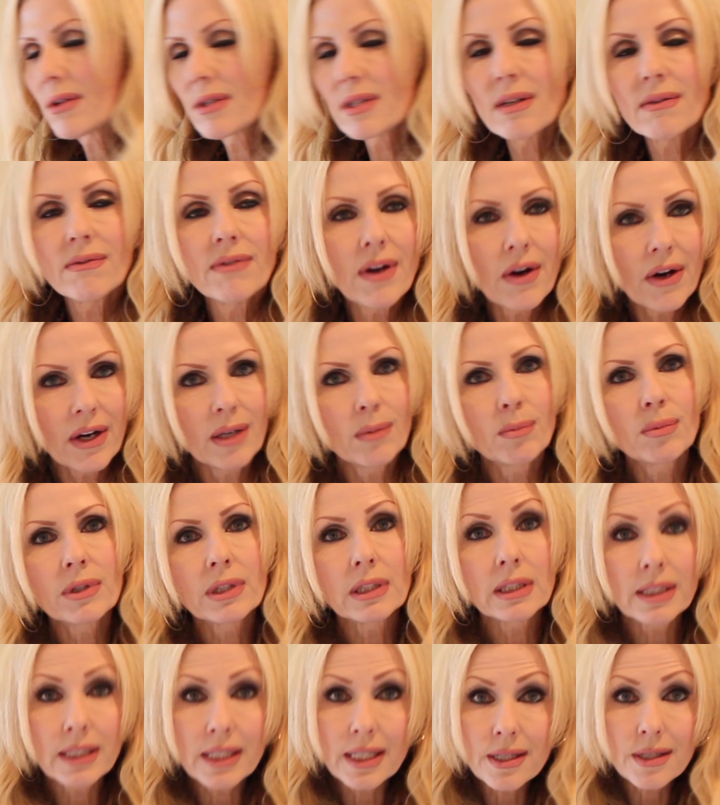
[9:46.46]
it's a very
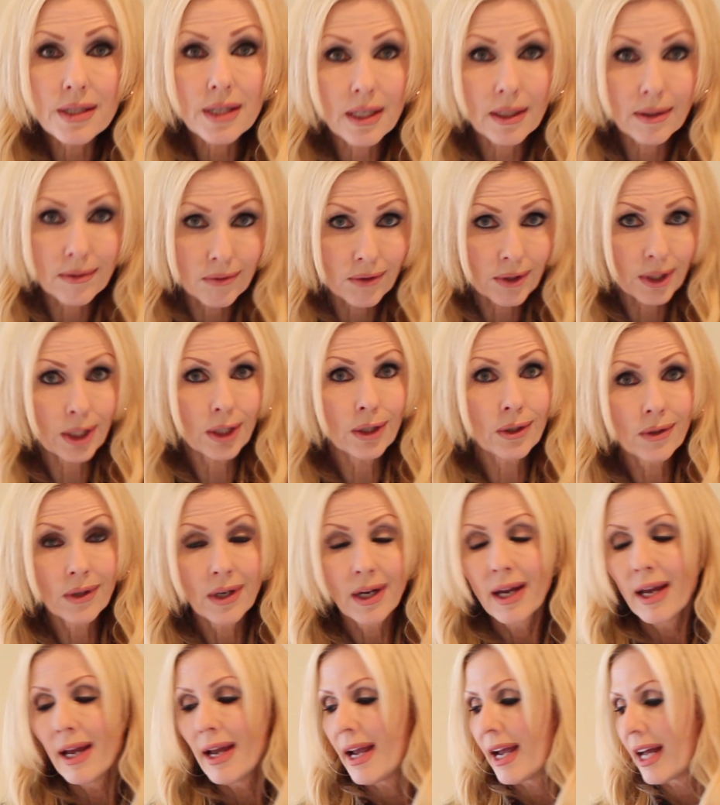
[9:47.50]
pleasing view
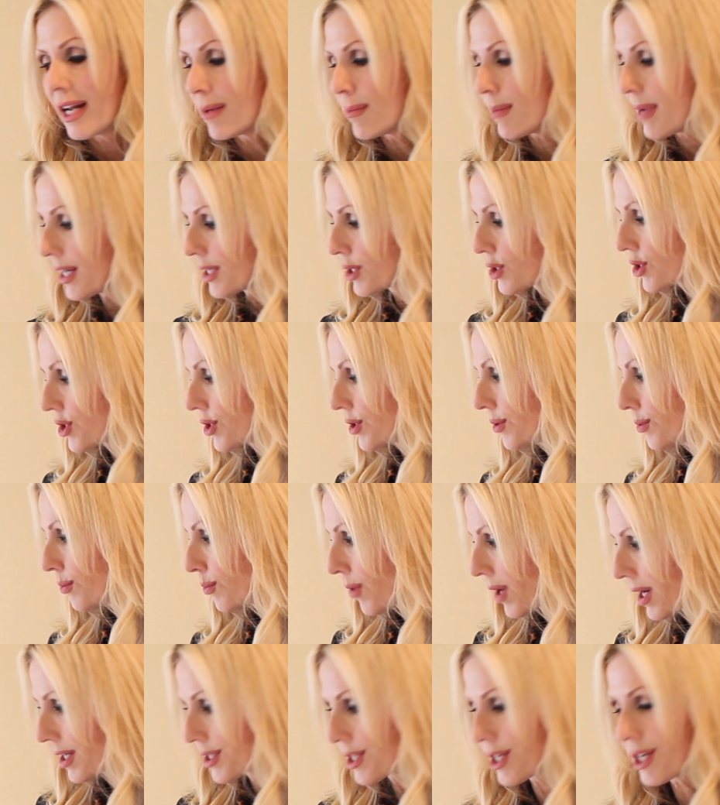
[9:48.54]
and it makes you
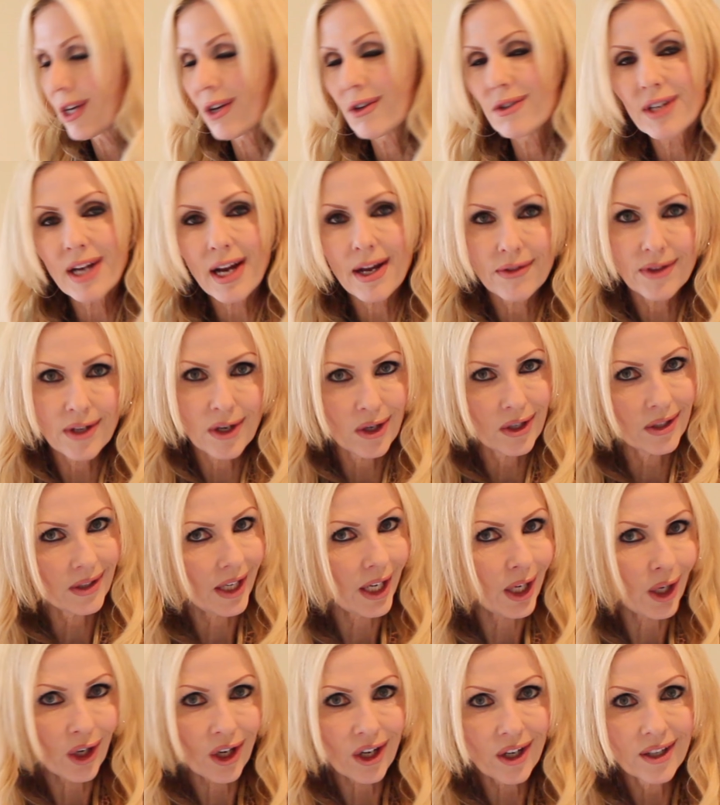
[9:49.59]
want to go down there and
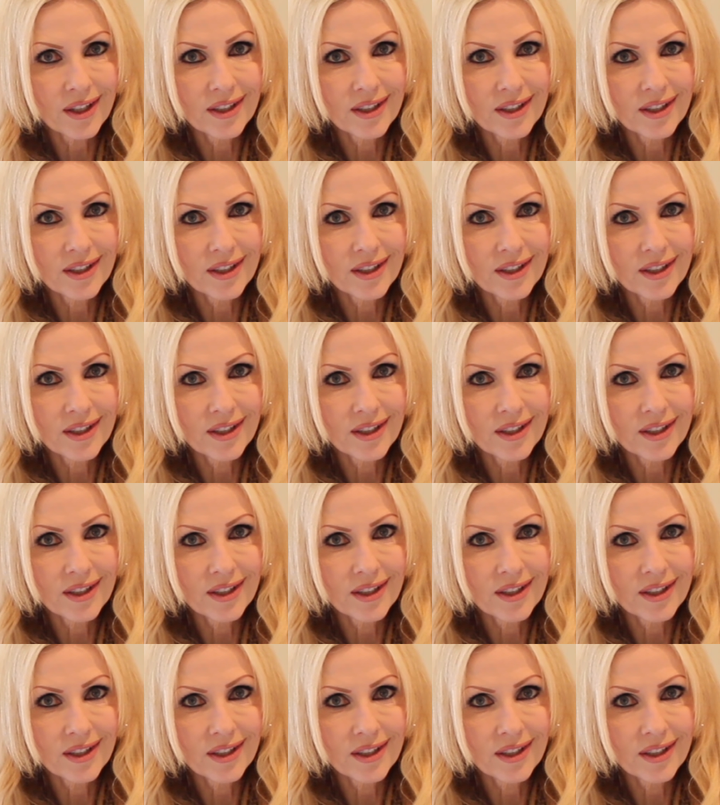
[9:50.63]
linger.